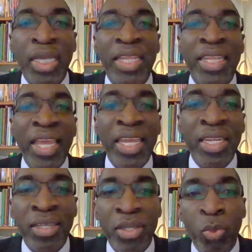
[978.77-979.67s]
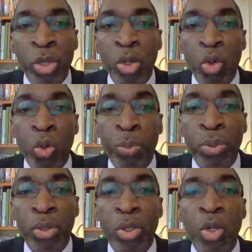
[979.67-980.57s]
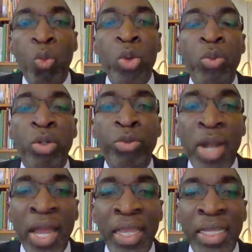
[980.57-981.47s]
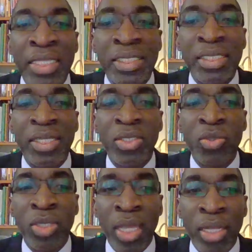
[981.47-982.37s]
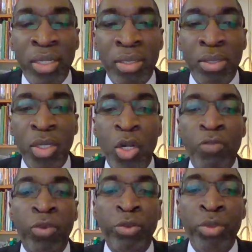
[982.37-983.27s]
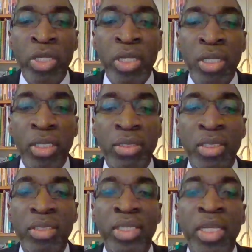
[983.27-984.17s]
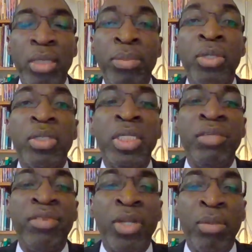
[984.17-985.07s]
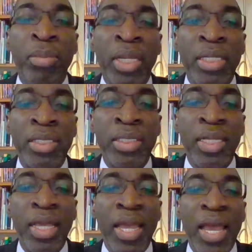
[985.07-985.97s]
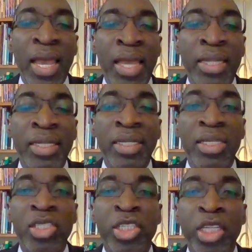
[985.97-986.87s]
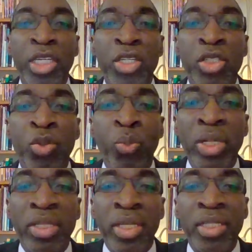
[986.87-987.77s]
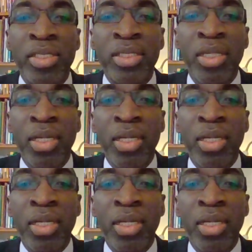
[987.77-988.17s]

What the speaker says: Then we hope we will rise together for real sustainable development and change. With this,